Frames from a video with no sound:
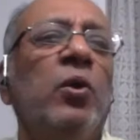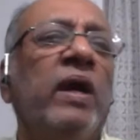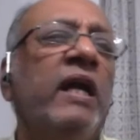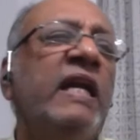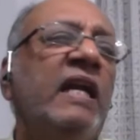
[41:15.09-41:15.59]

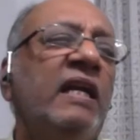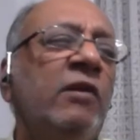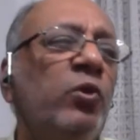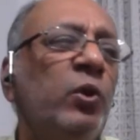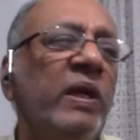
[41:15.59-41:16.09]
you can
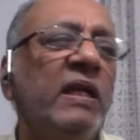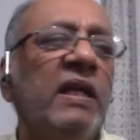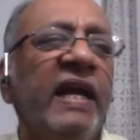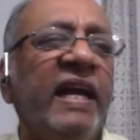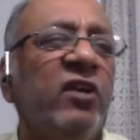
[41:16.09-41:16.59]
do it
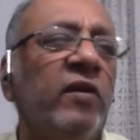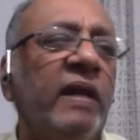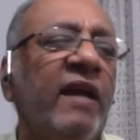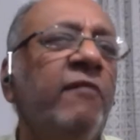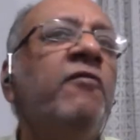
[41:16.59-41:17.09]
till eight
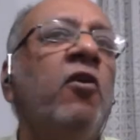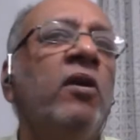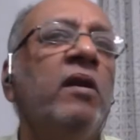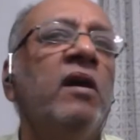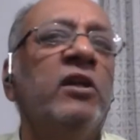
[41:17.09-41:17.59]
or nine
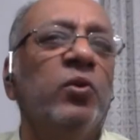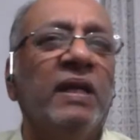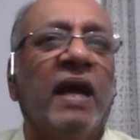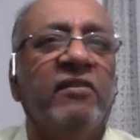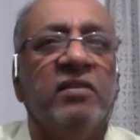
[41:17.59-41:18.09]
for a
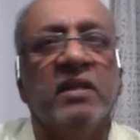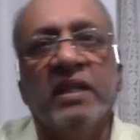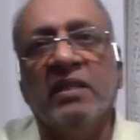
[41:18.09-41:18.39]
unilateral